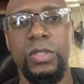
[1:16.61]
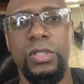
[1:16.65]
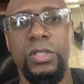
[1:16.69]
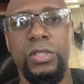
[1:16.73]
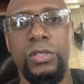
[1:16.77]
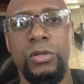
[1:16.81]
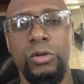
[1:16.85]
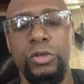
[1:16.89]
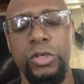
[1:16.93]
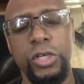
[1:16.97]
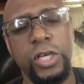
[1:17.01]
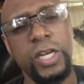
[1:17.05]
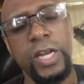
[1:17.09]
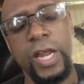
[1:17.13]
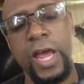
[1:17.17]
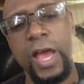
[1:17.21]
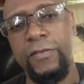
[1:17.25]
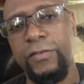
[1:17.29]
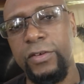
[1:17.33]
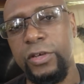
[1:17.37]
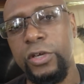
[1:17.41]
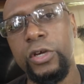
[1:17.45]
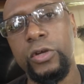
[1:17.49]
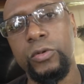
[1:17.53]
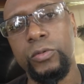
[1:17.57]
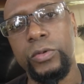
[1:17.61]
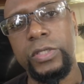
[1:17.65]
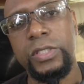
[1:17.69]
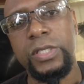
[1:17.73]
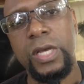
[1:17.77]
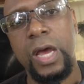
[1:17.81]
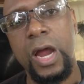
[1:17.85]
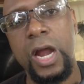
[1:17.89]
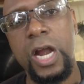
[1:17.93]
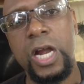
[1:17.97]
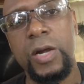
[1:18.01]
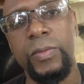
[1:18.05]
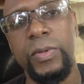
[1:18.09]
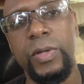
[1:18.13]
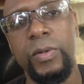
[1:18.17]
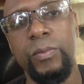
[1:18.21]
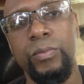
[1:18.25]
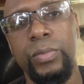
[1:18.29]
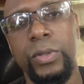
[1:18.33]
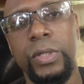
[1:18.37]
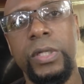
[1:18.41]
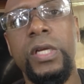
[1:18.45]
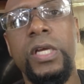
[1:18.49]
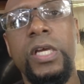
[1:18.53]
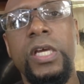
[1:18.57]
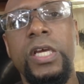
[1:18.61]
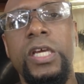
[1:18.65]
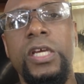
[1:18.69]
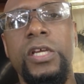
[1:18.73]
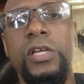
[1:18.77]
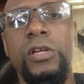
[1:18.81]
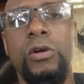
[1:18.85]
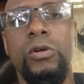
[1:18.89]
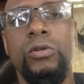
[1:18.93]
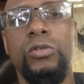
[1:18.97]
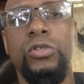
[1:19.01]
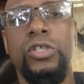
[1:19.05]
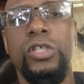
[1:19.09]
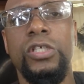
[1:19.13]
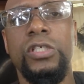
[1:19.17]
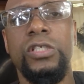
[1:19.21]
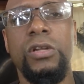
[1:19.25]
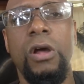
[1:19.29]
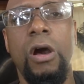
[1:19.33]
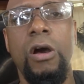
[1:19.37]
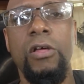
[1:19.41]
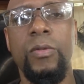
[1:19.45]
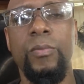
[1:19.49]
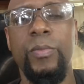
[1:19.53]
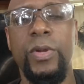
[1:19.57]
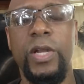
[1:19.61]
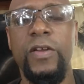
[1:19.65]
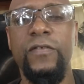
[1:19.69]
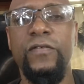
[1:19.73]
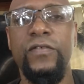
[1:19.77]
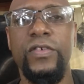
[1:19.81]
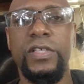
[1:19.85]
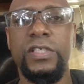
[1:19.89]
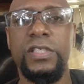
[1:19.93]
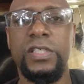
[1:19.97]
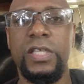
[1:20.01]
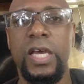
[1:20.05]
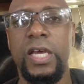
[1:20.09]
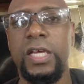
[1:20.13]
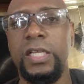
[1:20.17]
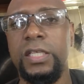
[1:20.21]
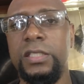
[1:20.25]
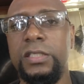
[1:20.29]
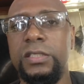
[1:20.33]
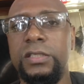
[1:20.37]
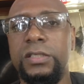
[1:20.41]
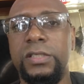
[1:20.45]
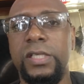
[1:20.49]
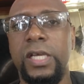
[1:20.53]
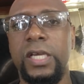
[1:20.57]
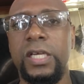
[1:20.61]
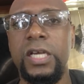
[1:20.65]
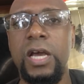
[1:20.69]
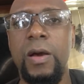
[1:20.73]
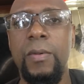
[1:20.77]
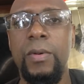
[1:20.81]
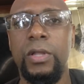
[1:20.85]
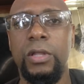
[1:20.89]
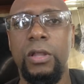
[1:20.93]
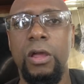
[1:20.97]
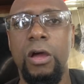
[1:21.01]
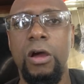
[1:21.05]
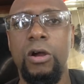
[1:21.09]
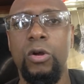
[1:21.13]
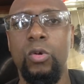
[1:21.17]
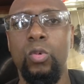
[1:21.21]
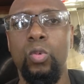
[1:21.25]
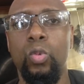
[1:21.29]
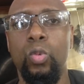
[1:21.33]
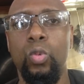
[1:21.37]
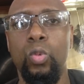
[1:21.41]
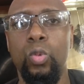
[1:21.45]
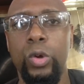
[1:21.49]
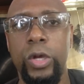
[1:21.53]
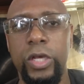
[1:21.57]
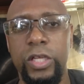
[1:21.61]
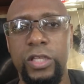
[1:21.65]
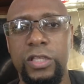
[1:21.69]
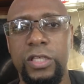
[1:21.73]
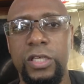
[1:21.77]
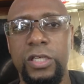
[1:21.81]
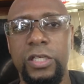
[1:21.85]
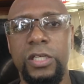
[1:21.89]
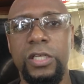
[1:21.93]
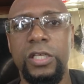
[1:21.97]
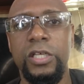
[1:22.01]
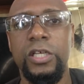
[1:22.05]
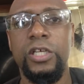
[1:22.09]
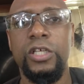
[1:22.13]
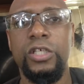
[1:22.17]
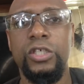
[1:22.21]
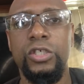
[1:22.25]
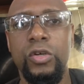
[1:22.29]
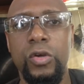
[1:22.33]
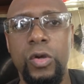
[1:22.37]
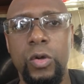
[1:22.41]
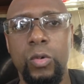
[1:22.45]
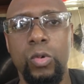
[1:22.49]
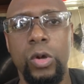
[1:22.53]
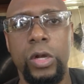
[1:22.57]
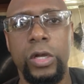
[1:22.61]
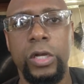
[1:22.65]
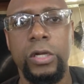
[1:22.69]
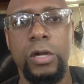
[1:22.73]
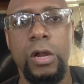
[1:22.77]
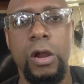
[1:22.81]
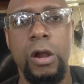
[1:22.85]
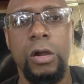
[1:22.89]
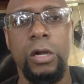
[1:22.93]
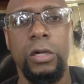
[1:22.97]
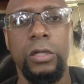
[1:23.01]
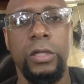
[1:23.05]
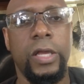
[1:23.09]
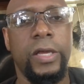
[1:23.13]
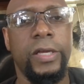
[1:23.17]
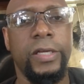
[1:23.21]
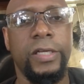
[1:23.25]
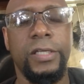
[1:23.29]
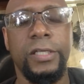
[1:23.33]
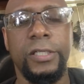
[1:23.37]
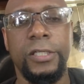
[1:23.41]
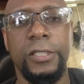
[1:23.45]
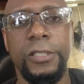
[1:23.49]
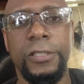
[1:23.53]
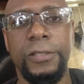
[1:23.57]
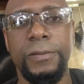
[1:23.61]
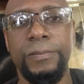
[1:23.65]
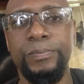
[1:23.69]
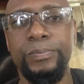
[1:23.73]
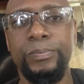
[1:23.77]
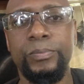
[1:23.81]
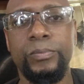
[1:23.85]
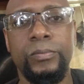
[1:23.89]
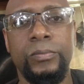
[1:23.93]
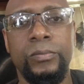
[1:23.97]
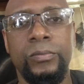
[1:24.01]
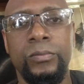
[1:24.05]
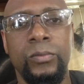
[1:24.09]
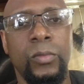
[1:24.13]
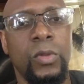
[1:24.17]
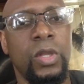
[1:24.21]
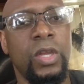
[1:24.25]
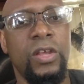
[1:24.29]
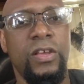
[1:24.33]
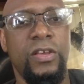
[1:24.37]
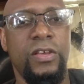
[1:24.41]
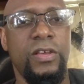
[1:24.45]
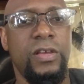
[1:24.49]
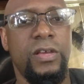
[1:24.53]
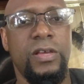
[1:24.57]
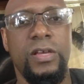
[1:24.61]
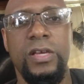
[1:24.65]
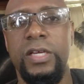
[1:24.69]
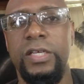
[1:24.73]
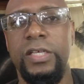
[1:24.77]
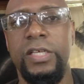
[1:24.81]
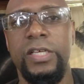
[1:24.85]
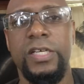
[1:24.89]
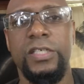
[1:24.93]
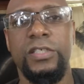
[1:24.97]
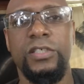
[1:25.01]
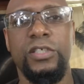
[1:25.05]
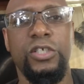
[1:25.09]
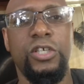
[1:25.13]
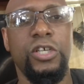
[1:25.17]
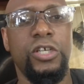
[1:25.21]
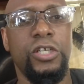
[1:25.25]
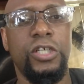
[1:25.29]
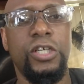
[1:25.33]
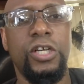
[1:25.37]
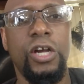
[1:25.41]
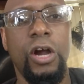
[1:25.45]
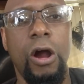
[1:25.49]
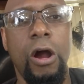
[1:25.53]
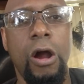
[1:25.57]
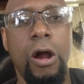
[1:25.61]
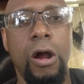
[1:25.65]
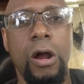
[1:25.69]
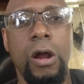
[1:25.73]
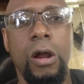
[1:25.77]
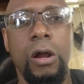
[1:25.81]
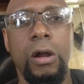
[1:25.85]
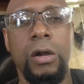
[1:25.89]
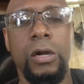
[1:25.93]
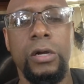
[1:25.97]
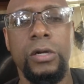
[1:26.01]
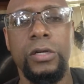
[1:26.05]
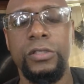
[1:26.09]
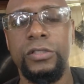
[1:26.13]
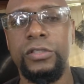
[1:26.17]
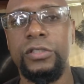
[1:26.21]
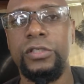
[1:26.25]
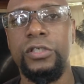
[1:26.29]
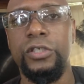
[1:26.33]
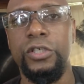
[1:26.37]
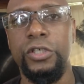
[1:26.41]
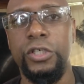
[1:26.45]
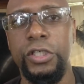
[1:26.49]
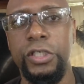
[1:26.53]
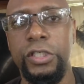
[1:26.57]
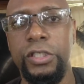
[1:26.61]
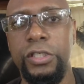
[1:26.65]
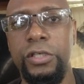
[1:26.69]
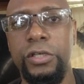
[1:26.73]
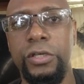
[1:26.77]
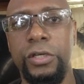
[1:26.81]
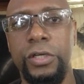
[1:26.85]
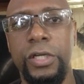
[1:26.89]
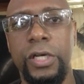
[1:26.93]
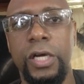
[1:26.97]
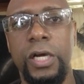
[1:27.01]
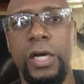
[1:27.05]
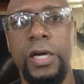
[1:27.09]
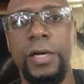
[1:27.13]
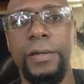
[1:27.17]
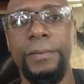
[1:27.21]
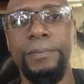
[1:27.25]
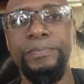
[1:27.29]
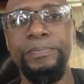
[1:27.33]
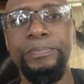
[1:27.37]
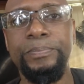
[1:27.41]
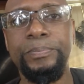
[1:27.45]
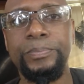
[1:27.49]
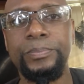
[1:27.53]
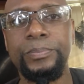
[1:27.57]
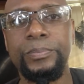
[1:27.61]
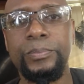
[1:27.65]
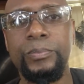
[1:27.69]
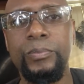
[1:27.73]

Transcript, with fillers: you know you can have a good retirement, but you know just all the benefits that that come along with it during working hard, like um, I guess good cars, good good um,